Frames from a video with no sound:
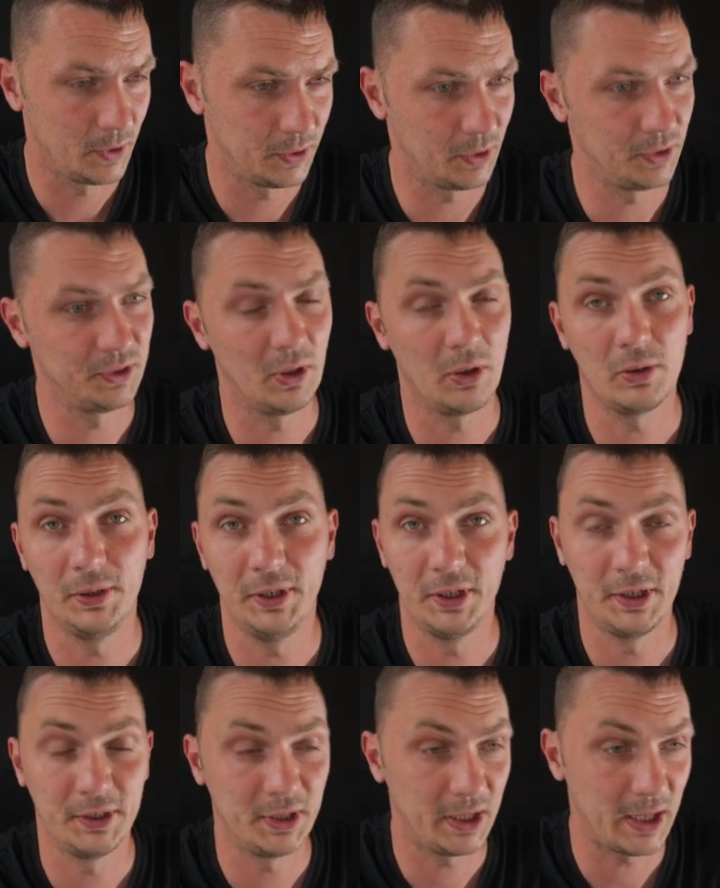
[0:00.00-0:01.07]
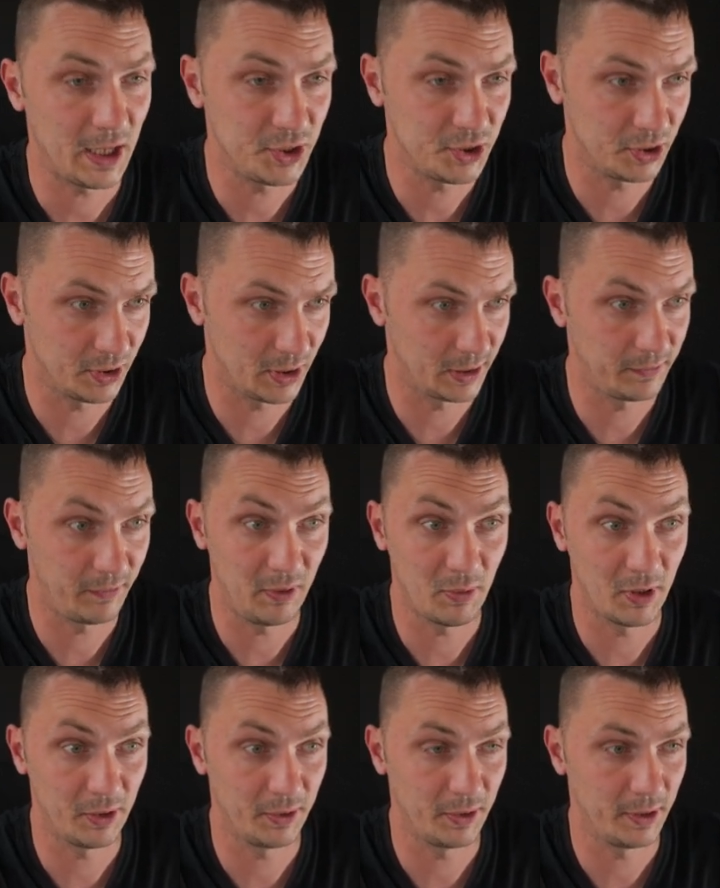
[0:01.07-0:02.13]
There is no clear indication that
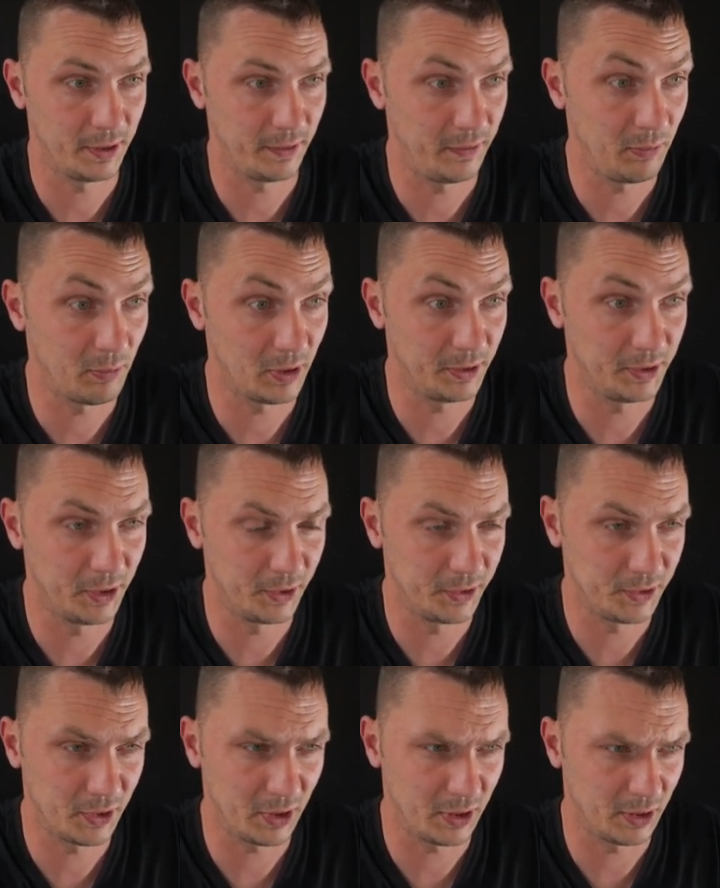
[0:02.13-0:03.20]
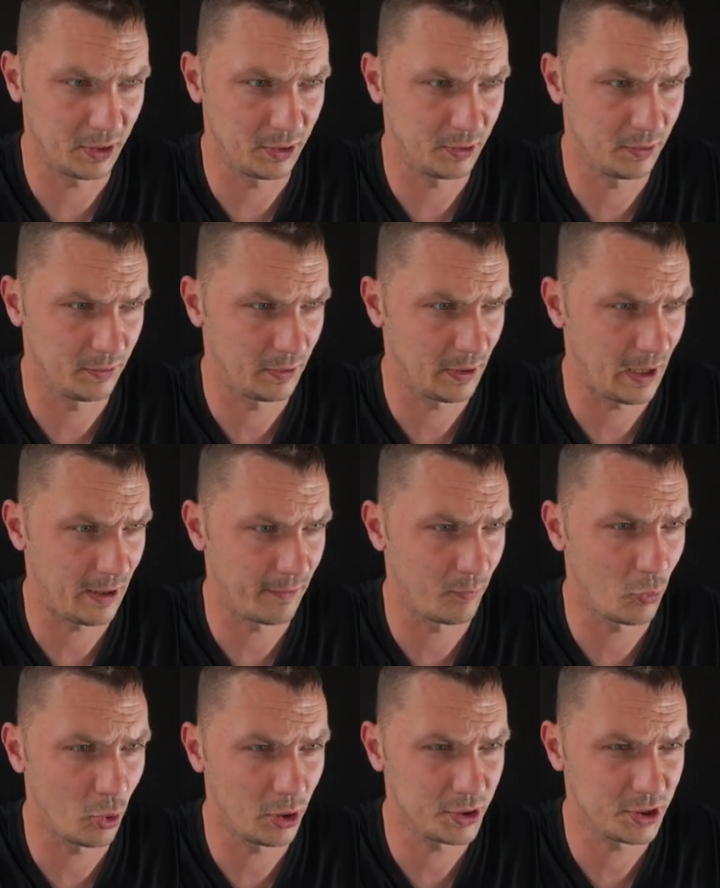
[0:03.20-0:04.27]
female, uh, female leaders uh, have
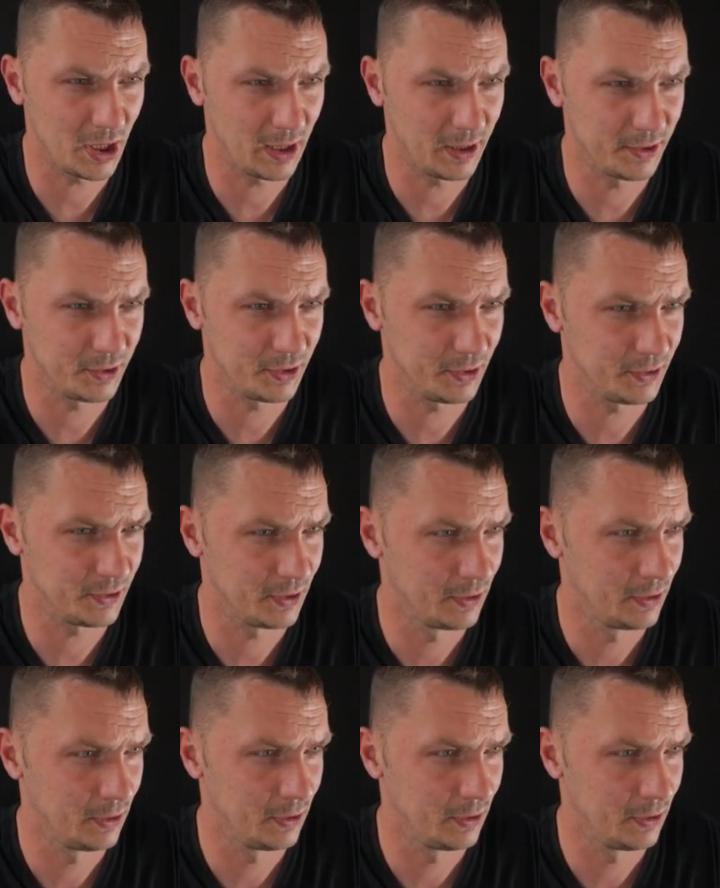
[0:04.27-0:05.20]
more challenges.